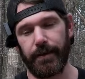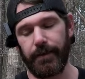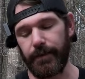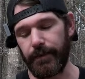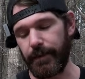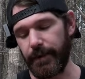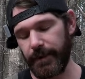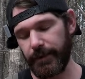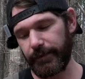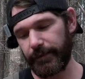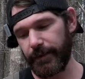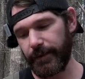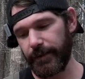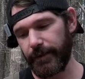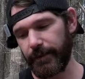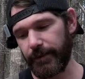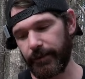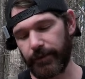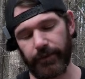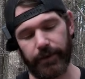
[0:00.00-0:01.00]
This
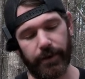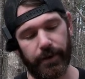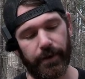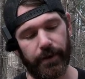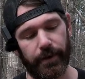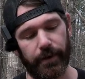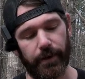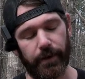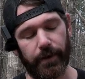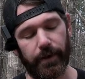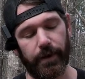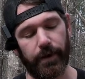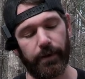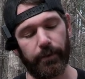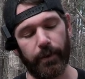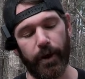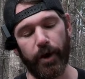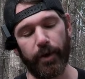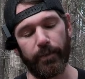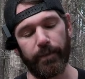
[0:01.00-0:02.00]
is the
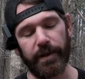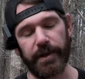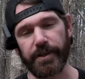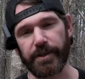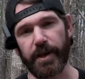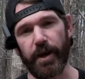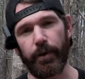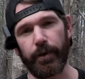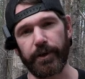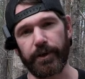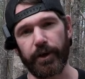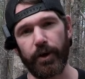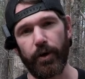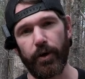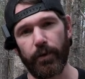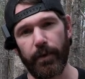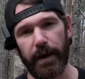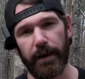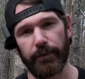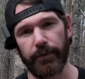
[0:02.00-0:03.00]
rope that is going to go
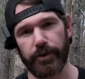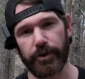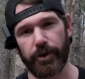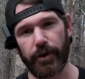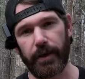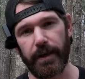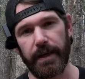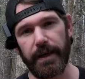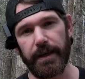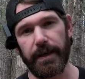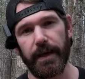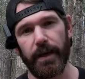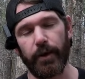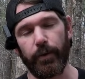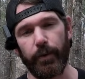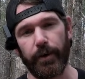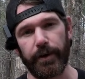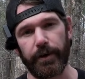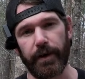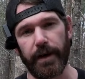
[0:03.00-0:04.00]
around the tree
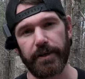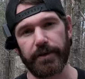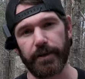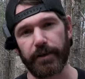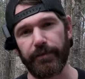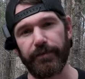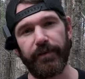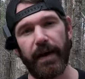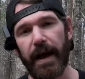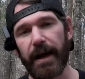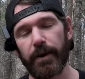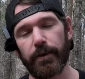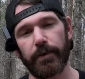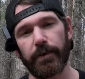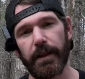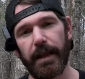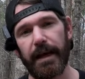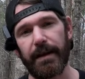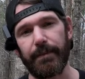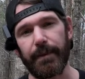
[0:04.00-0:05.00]
when you're at your final
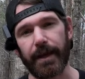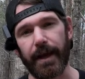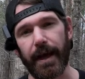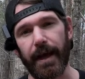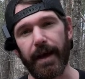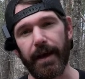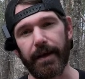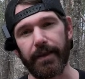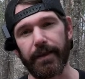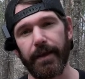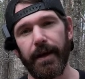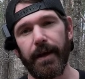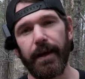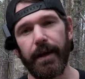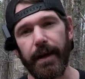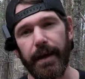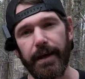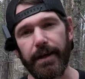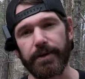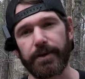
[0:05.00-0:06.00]
climbing height,
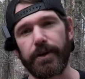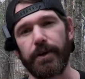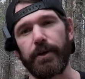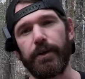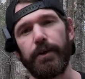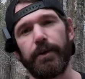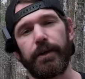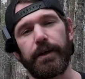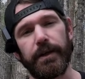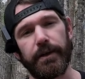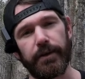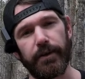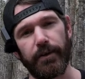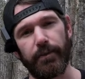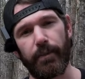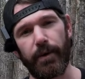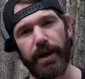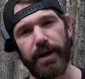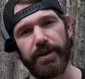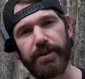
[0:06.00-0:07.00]
and it's going to hook into the
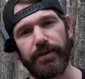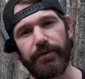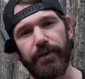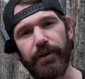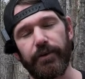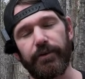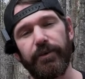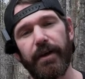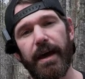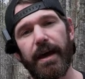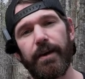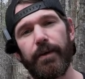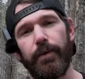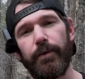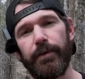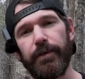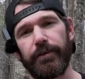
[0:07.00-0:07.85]
bridge of your saddle.